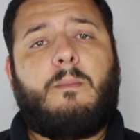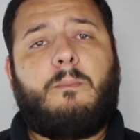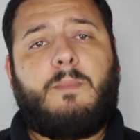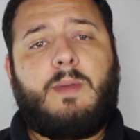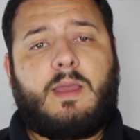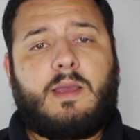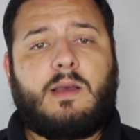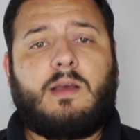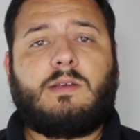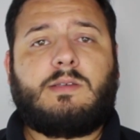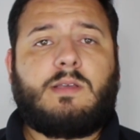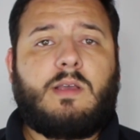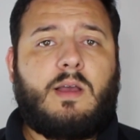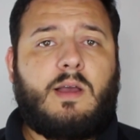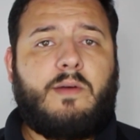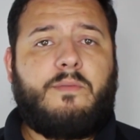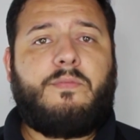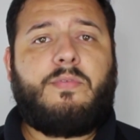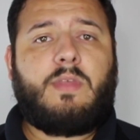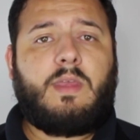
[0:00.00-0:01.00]
because
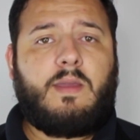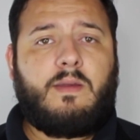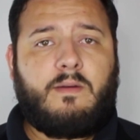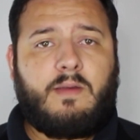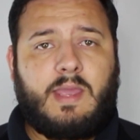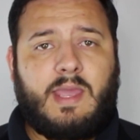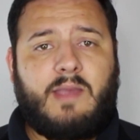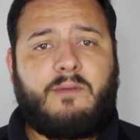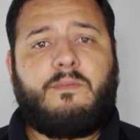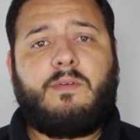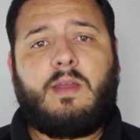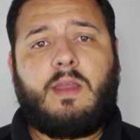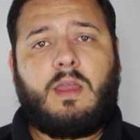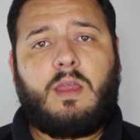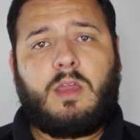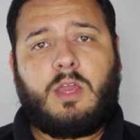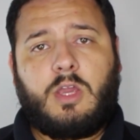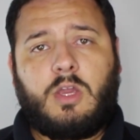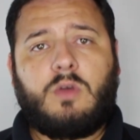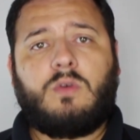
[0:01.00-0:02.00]
of the
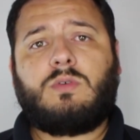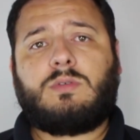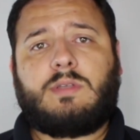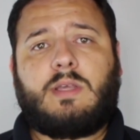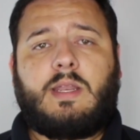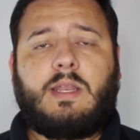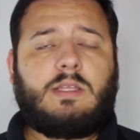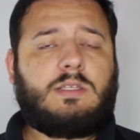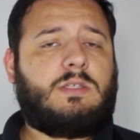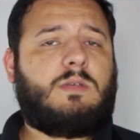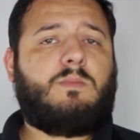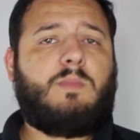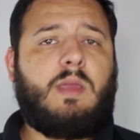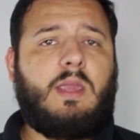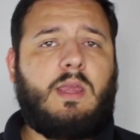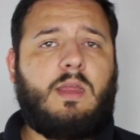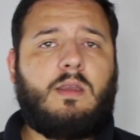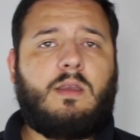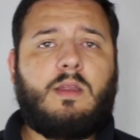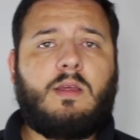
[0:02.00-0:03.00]
heavy use that it's
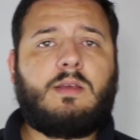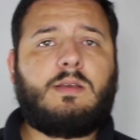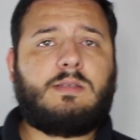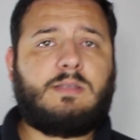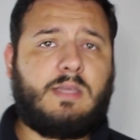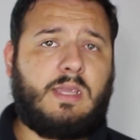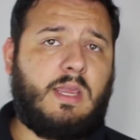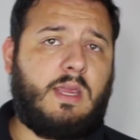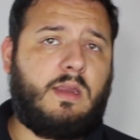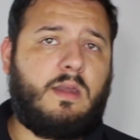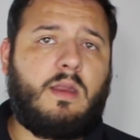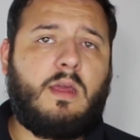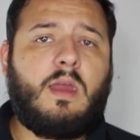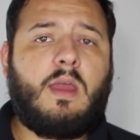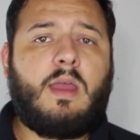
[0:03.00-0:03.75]
being seen